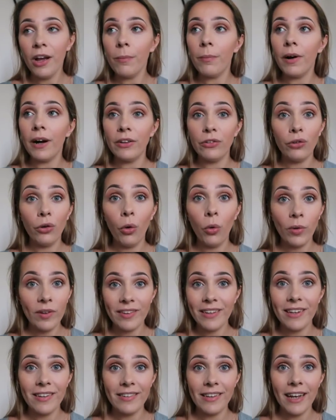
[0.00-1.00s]
but I
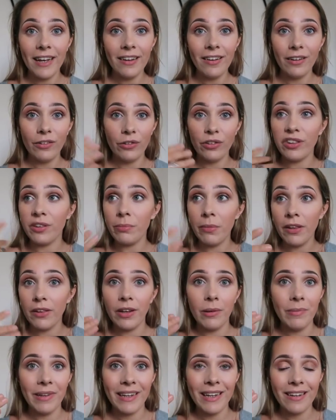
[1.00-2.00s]
always kiss Ed and I just smother
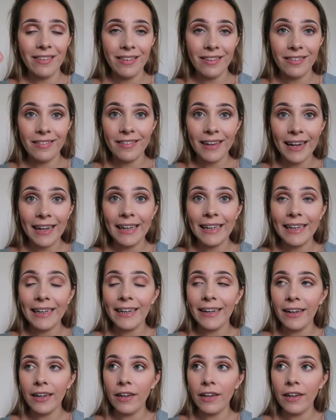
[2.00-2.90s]
him in kisses daily,